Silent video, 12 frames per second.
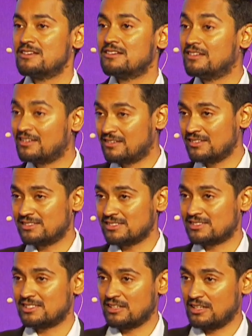decreases
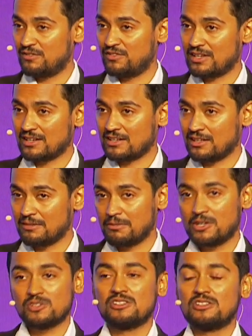significantly
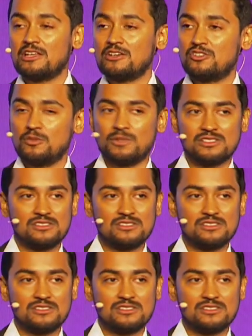because the nanotube